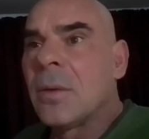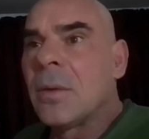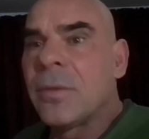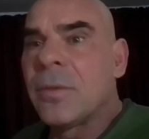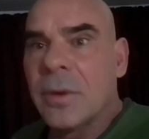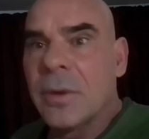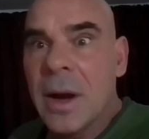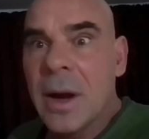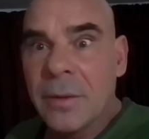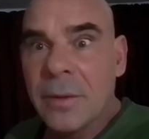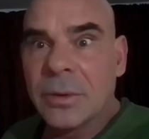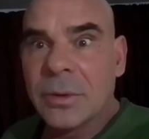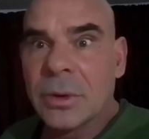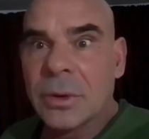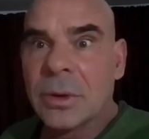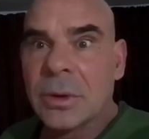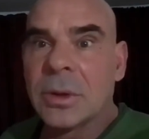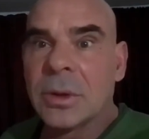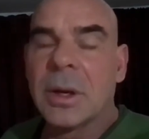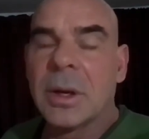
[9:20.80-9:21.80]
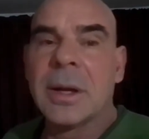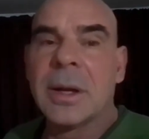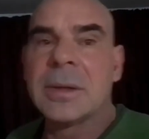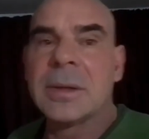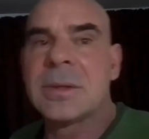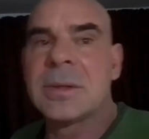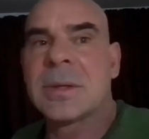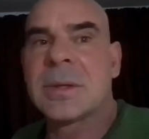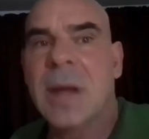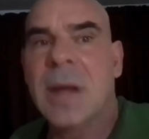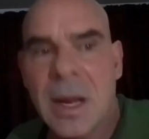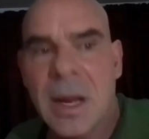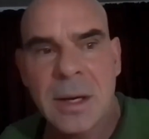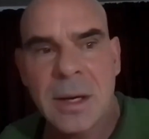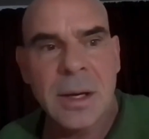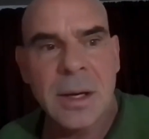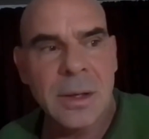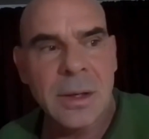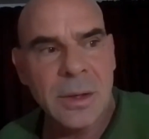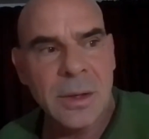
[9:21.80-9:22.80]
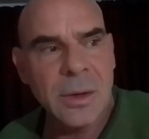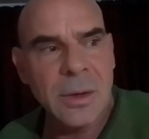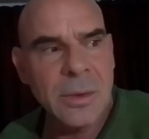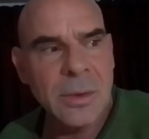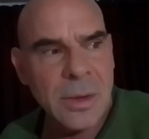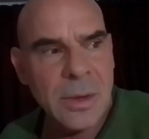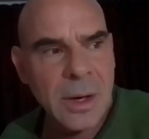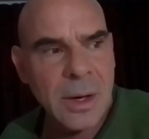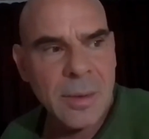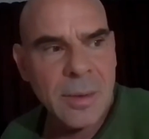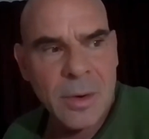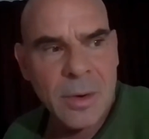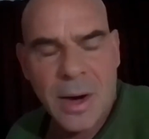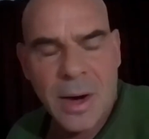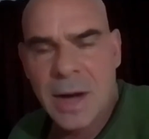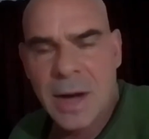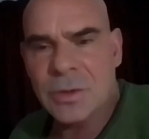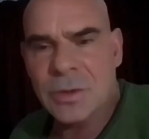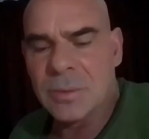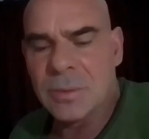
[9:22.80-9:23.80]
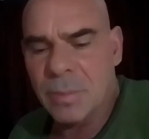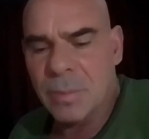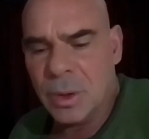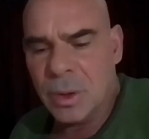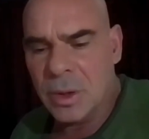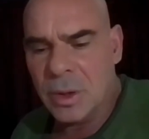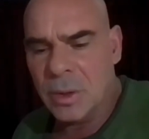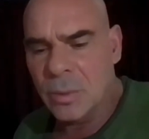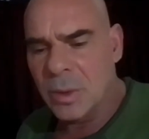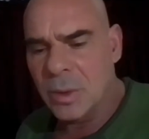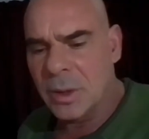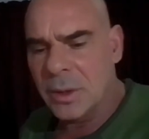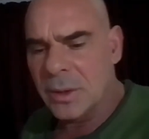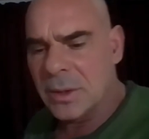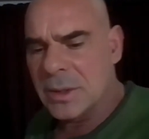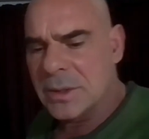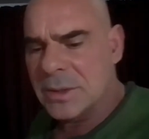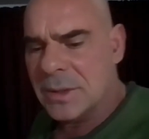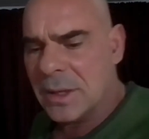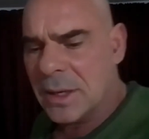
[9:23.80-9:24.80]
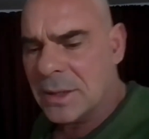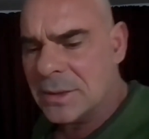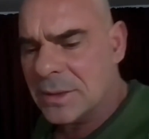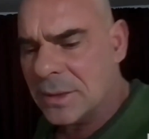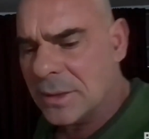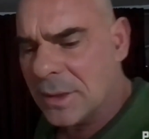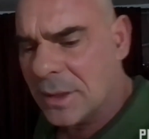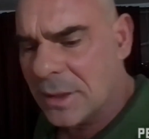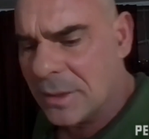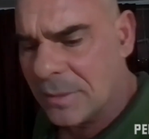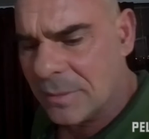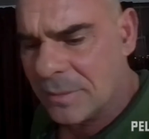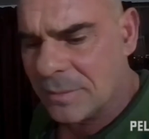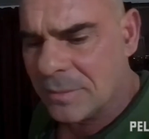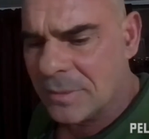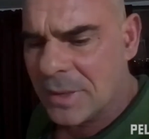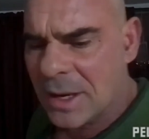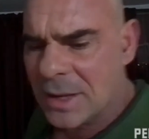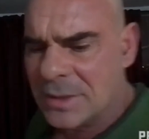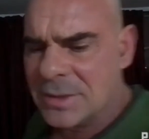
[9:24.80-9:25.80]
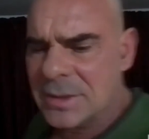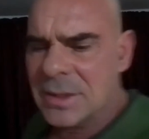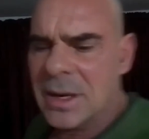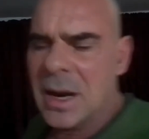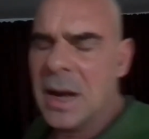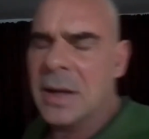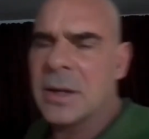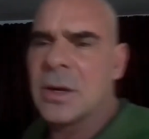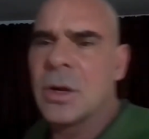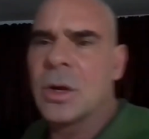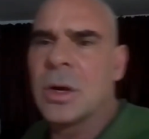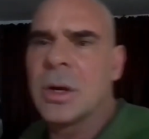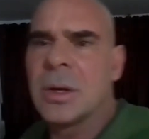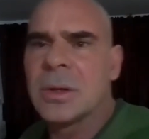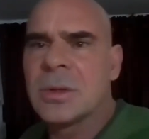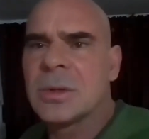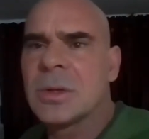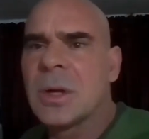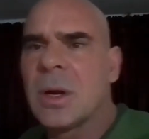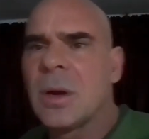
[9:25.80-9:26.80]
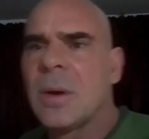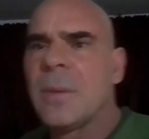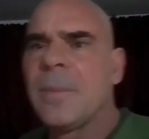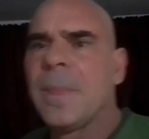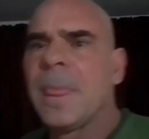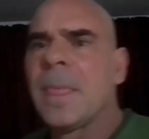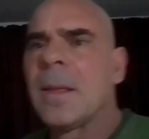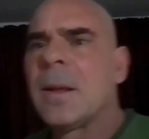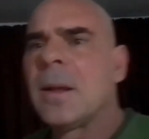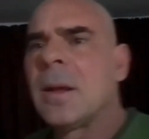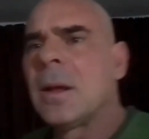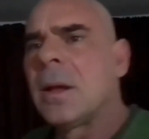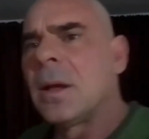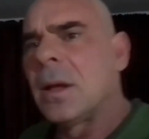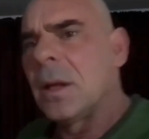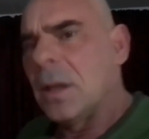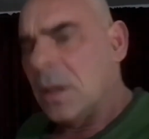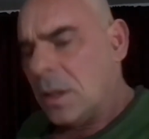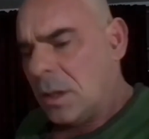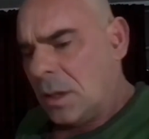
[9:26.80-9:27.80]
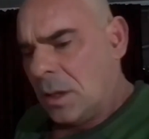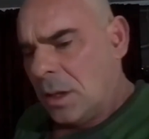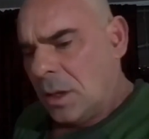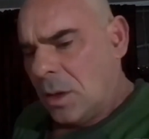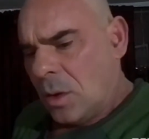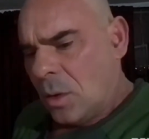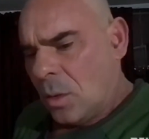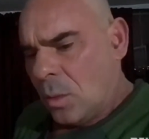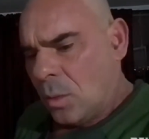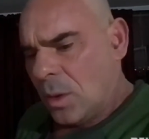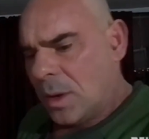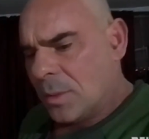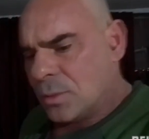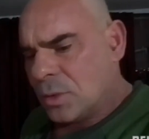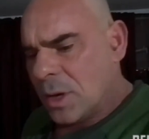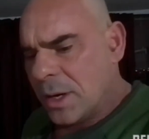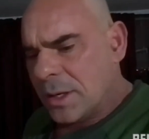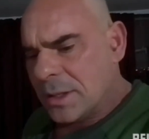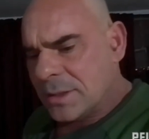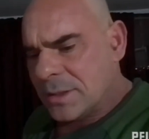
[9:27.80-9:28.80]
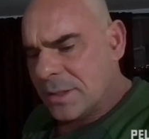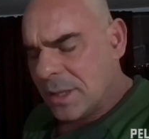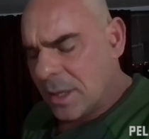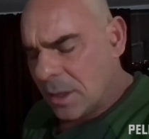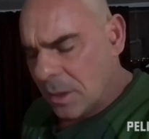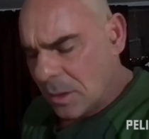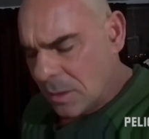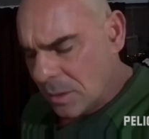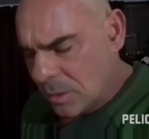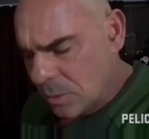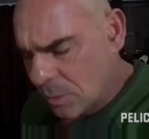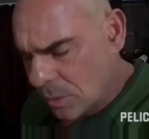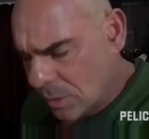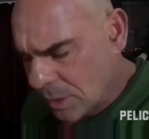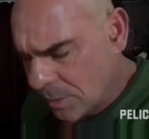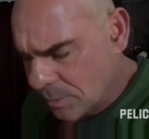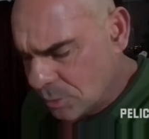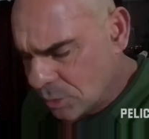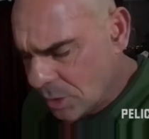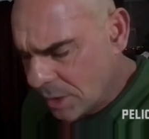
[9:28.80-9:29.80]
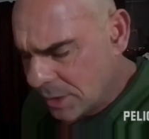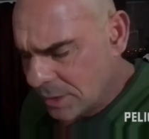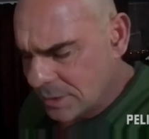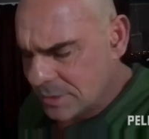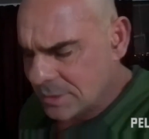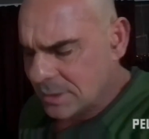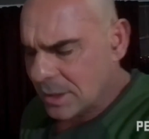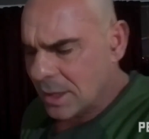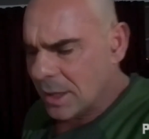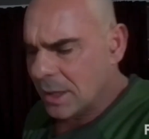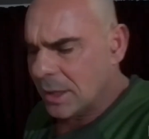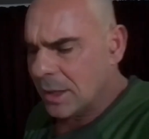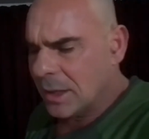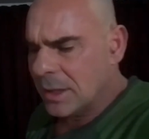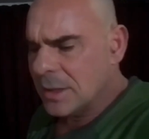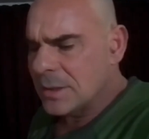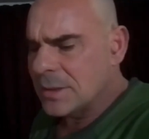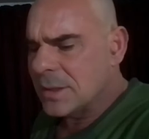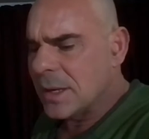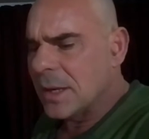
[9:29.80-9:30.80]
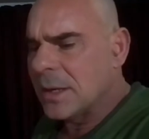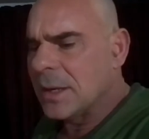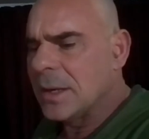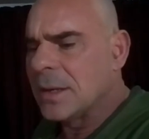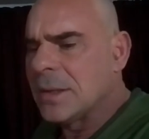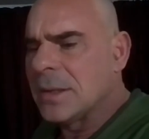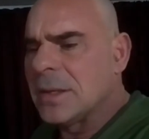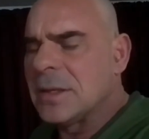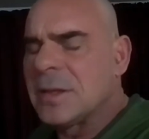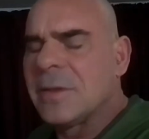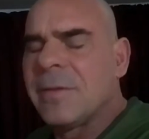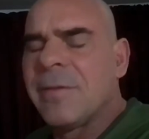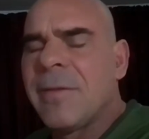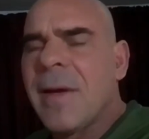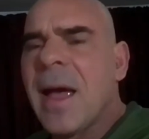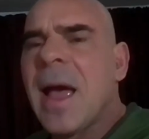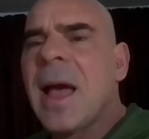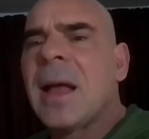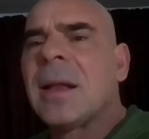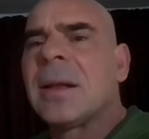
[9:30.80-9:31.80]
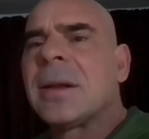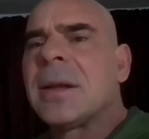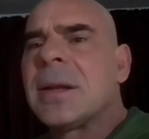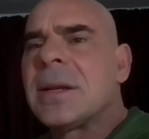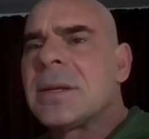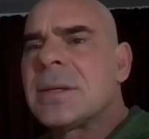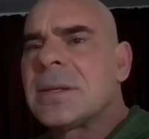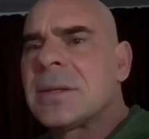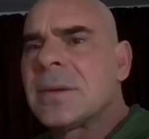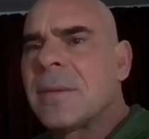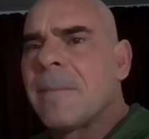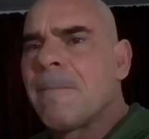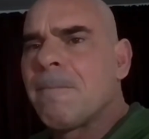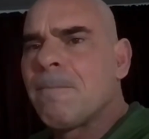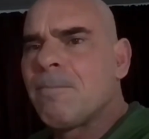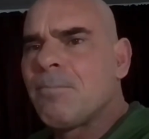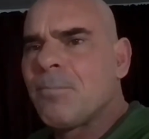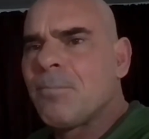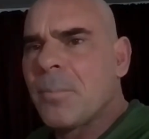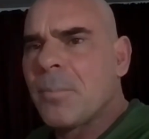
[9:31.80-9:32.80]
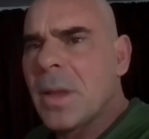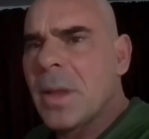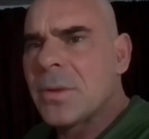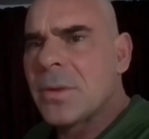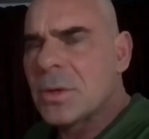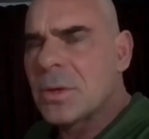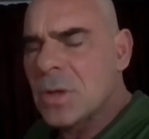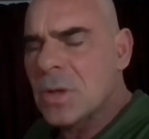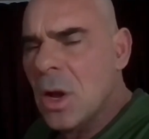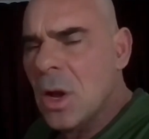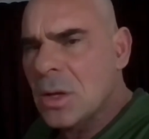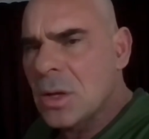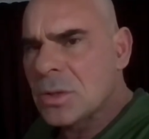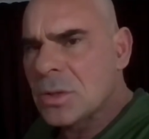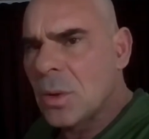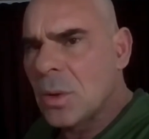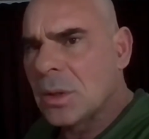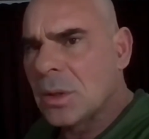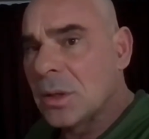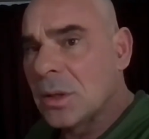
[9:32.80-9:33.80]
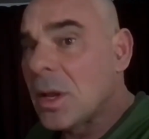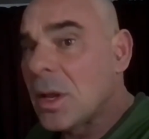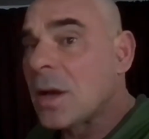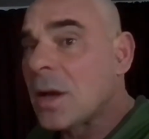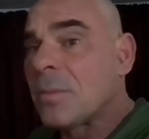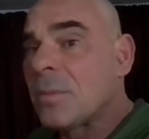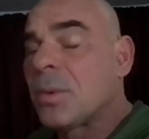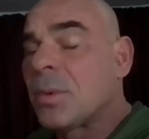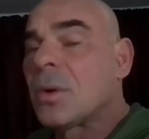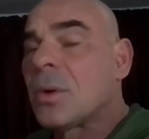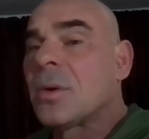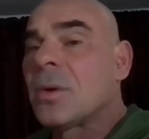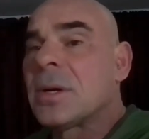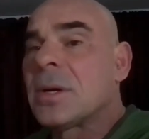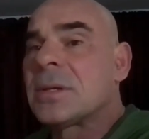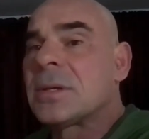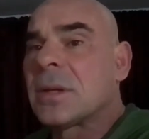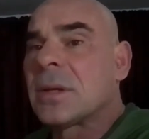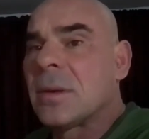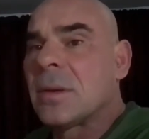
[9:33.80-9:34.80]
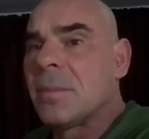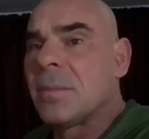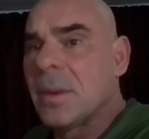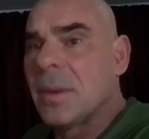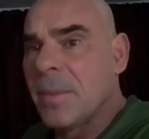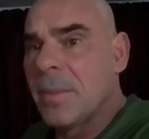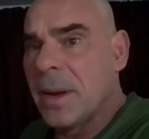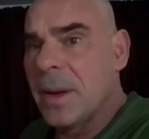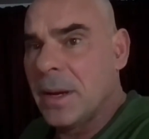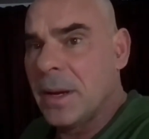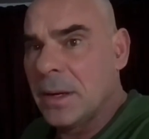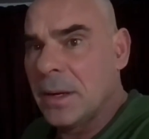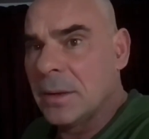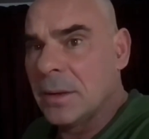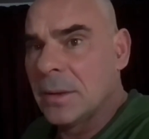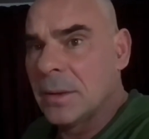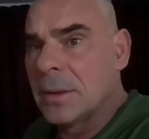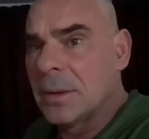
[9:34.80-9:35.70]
forever, it's kind of, you're going to crash and burn one of these days, and then that's not good. So what I'm trying to say is that in these valleys, there's also a lot of progress that can be made